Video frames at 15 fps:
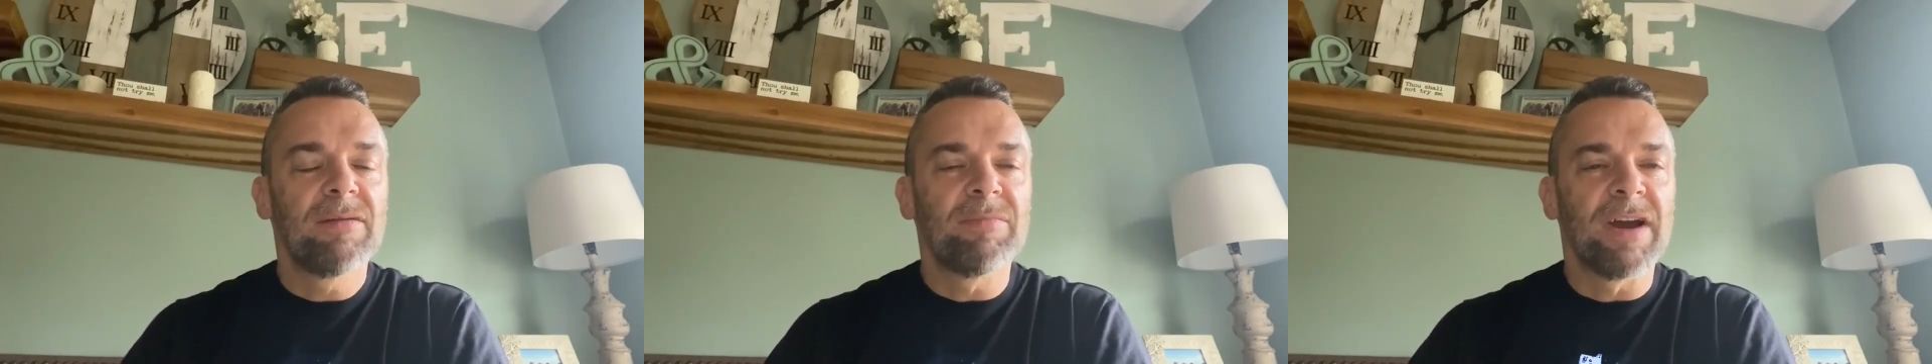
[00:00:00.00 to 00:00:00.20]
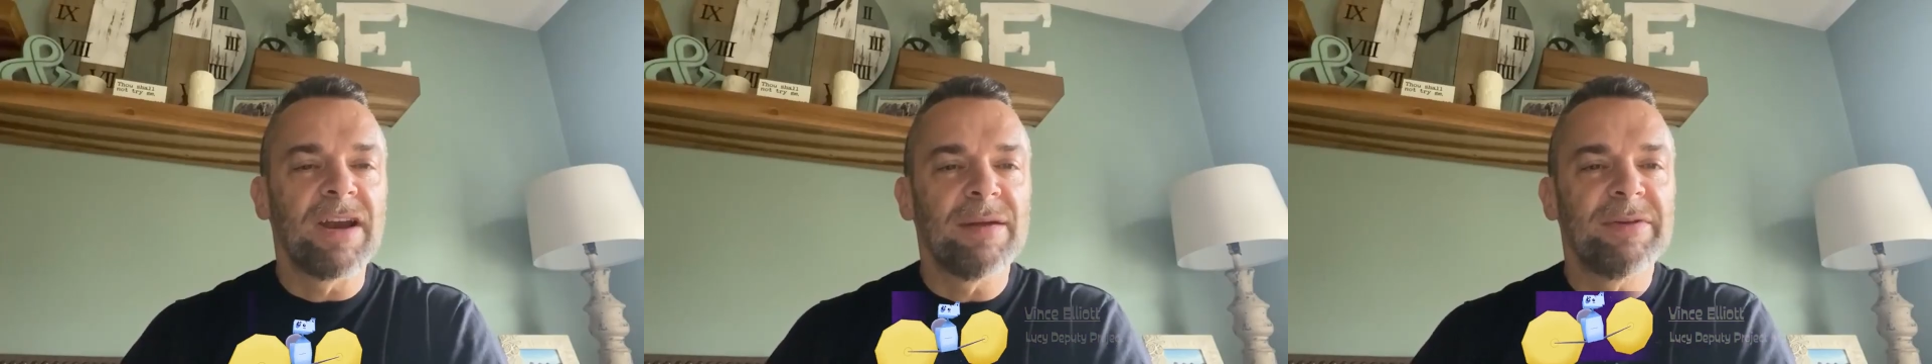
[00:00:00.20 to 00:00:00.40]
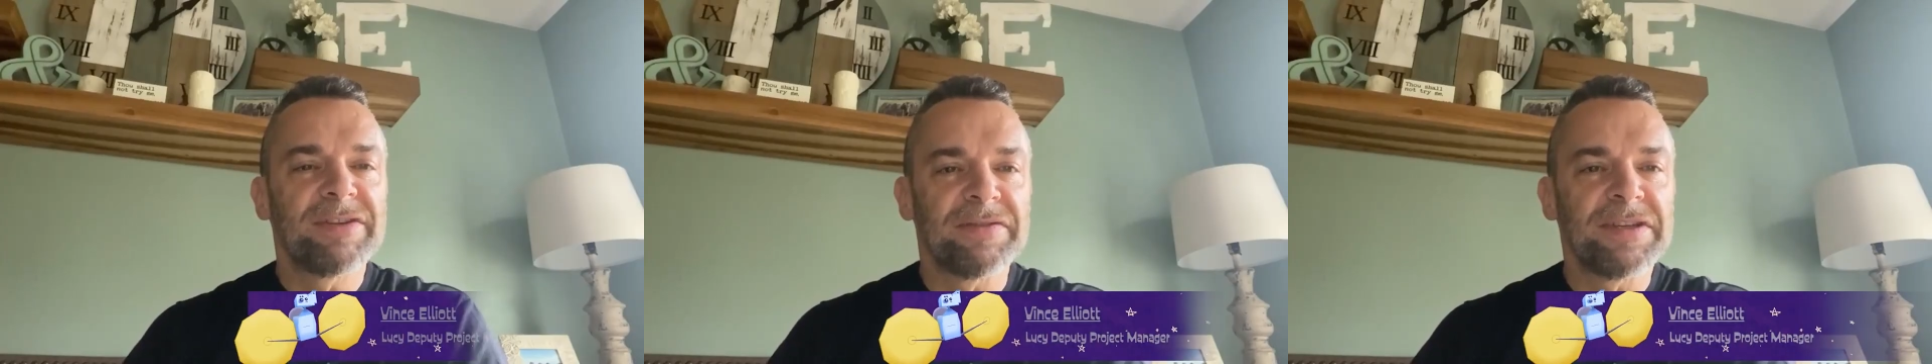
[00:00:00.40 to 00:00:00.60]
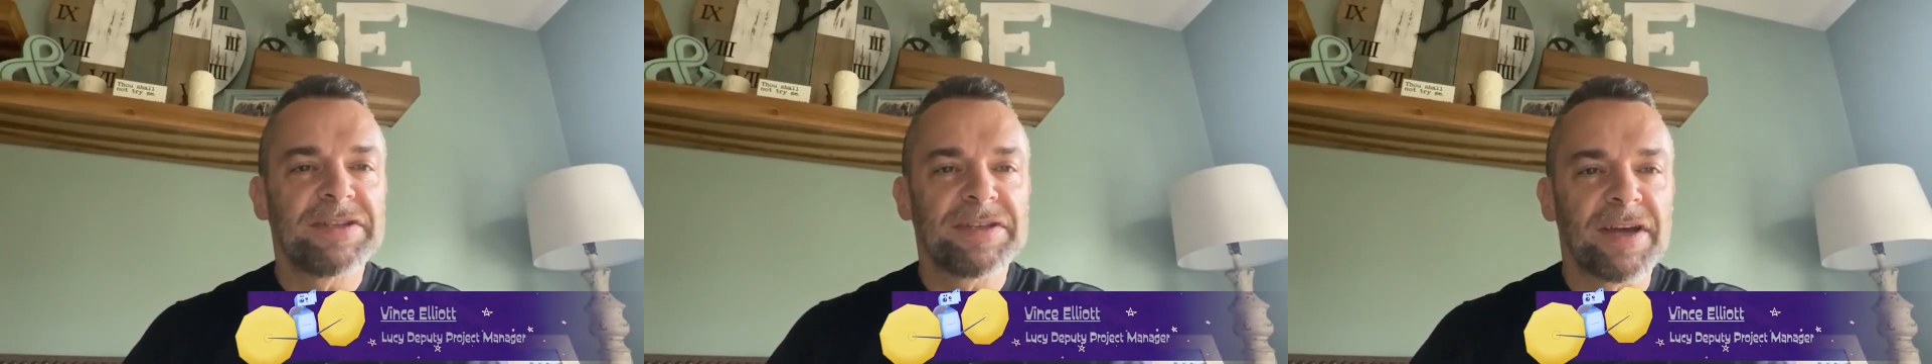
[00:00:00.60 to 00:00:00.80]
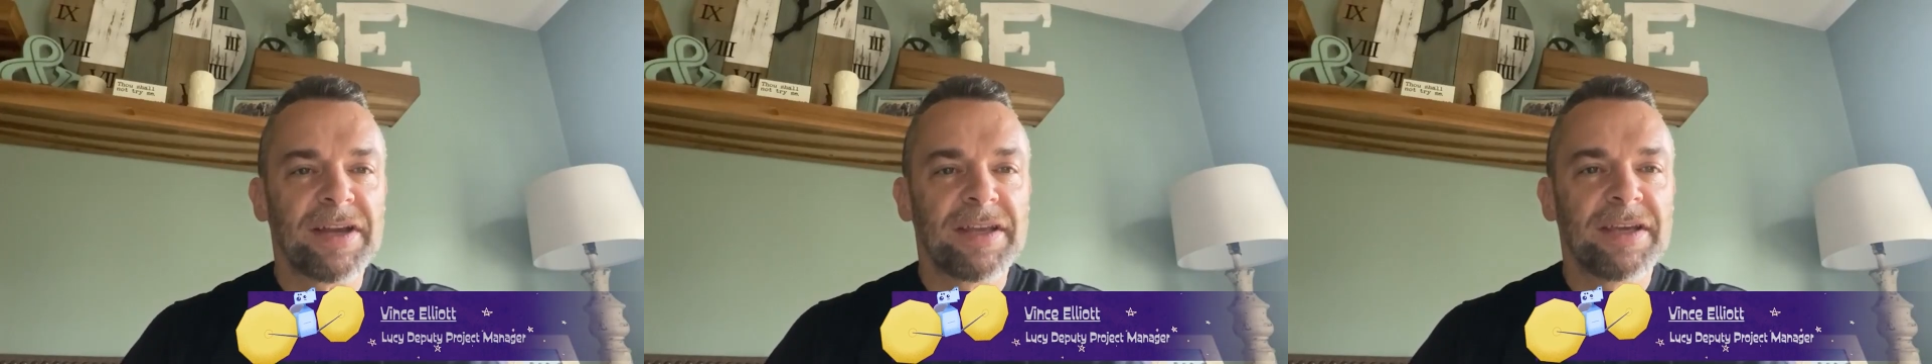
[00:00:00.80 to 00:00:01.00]
My name is Vince
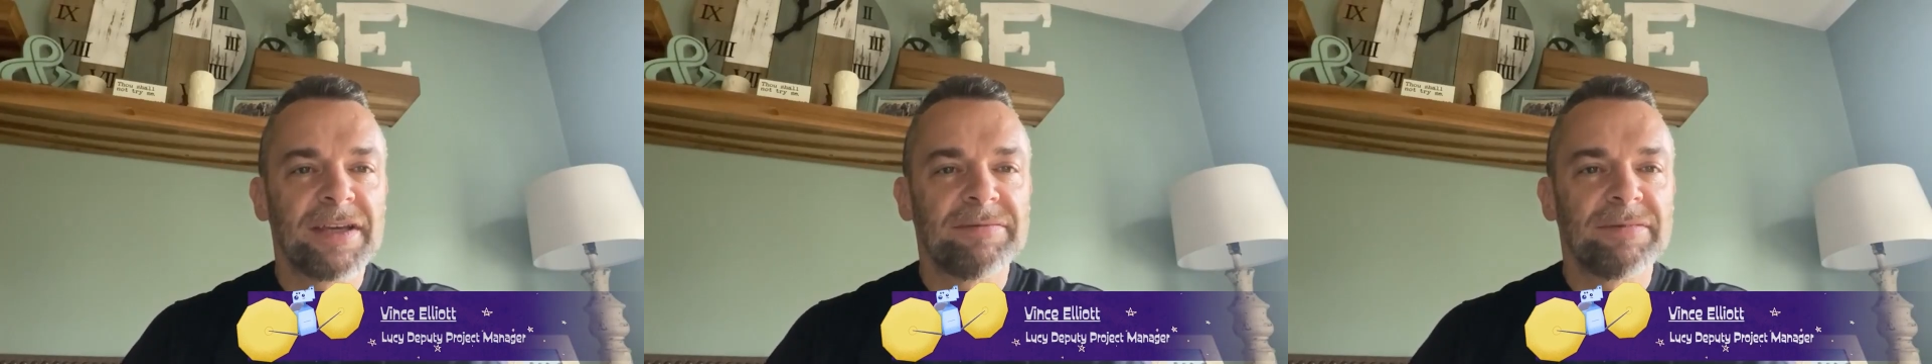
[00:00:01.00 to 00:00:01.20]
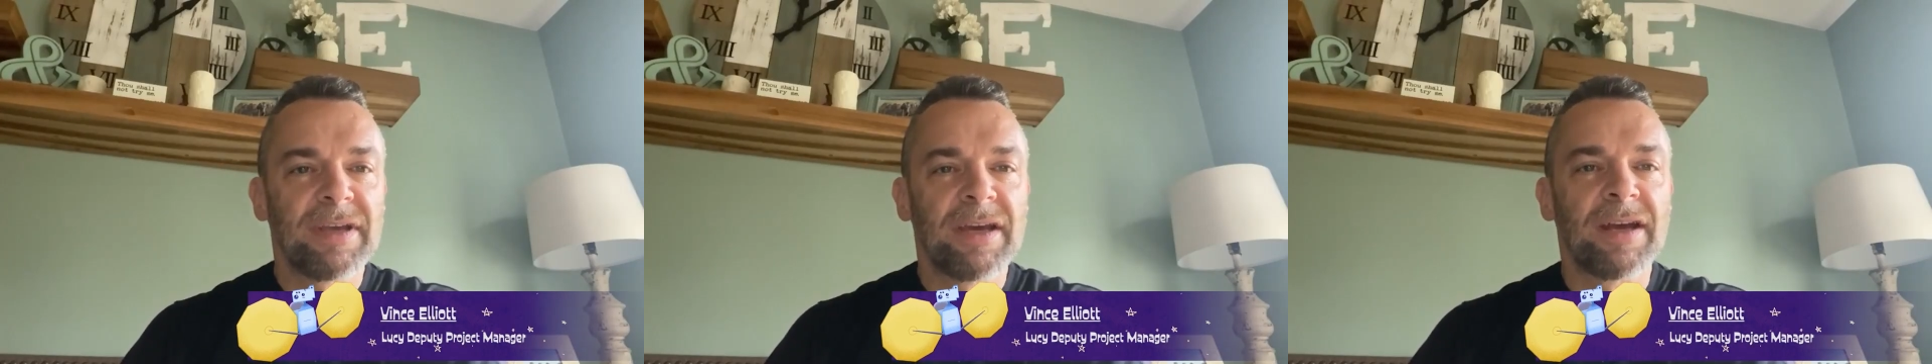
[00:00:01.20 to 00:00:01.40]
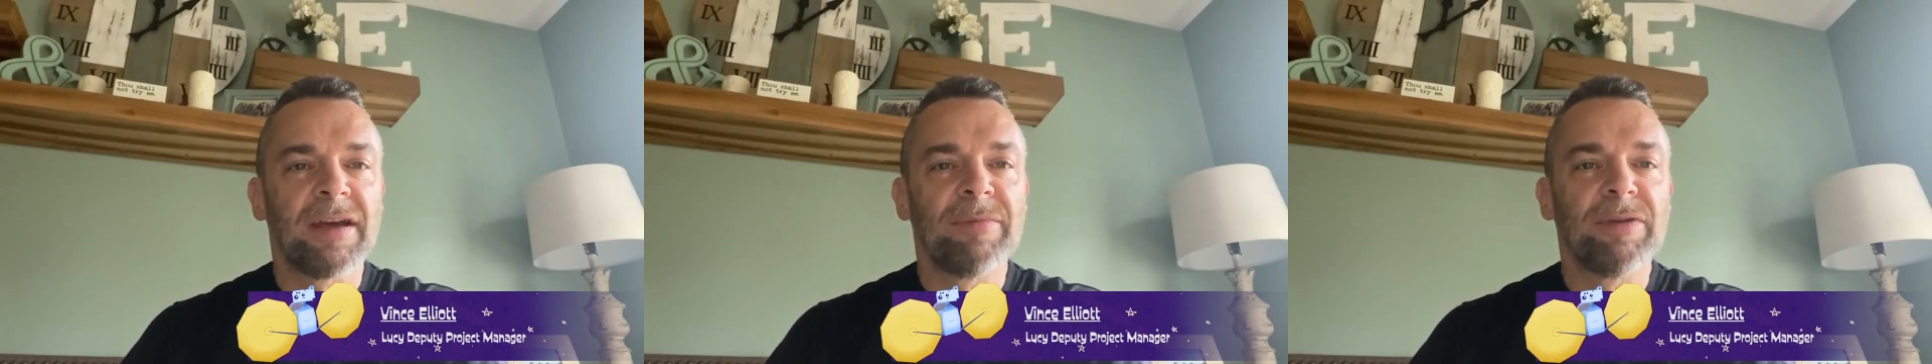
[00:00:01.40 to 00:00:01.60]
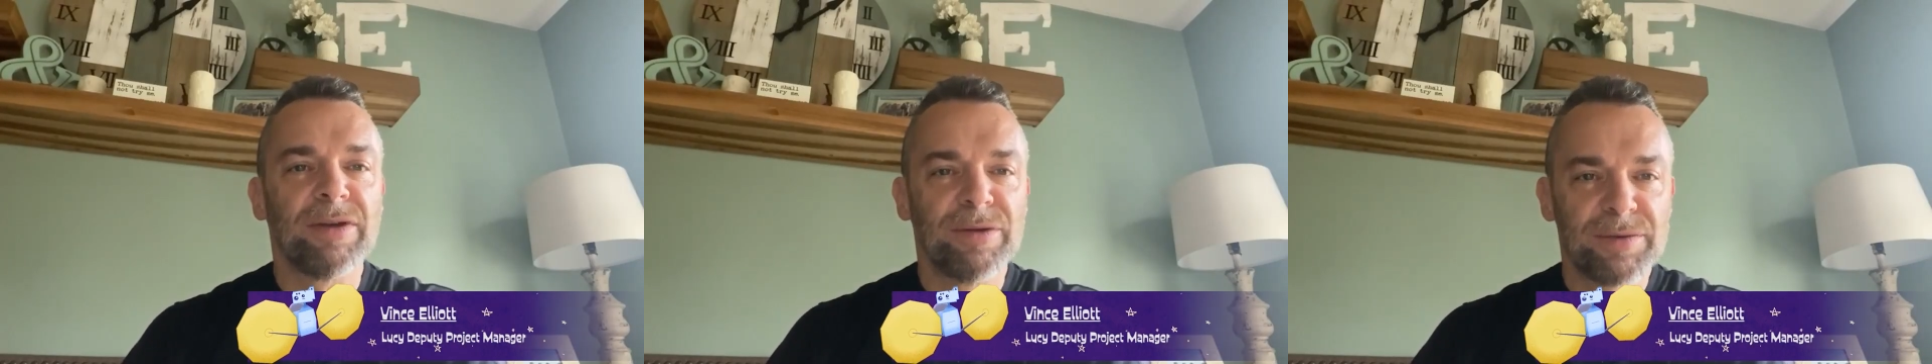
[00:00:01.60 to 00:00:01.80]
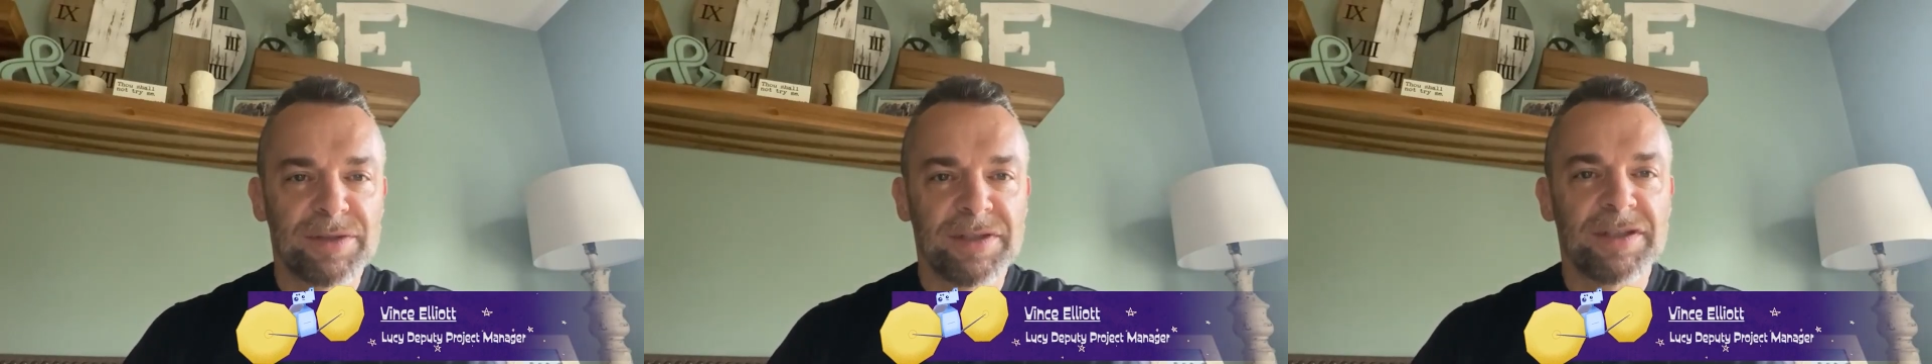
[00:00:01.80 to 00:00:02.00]
Elliott, and I'm the
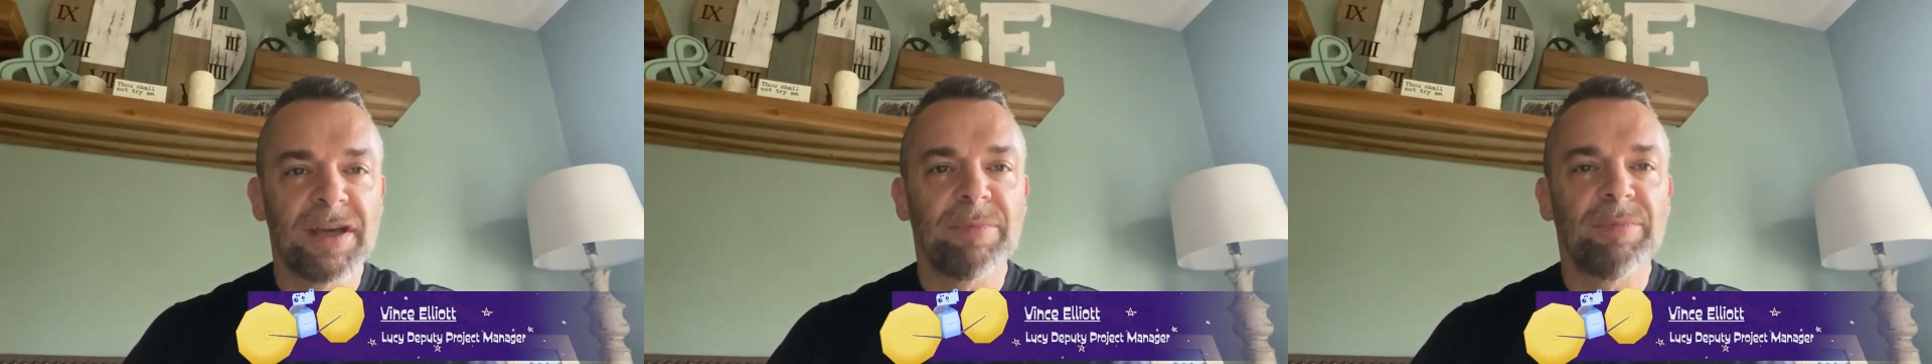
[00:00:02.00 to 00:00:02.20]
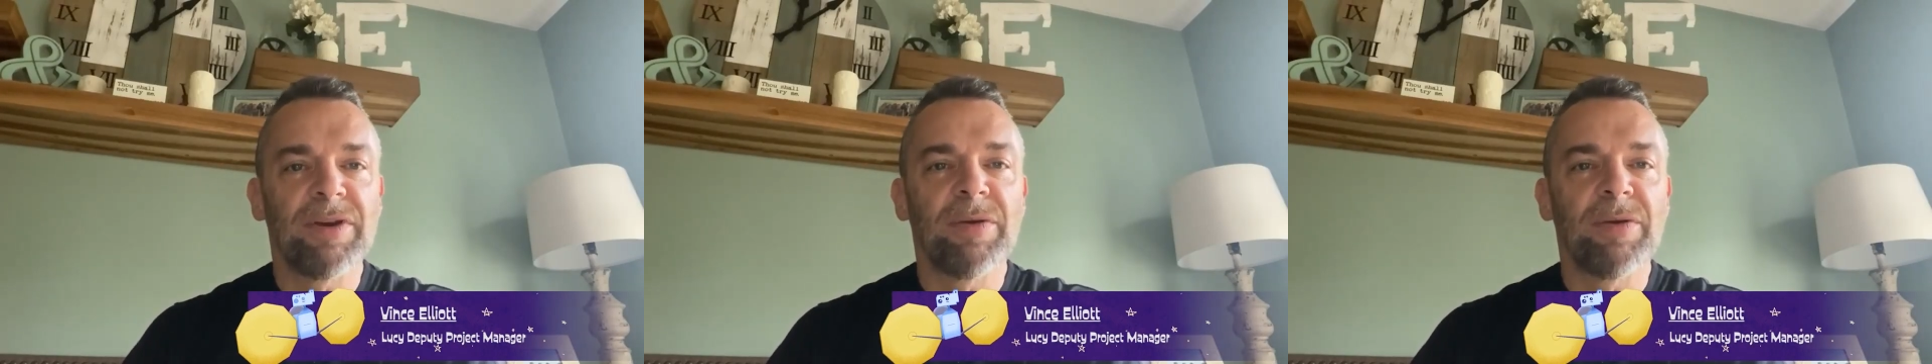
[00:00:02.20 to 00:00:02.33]
Lucy Deputy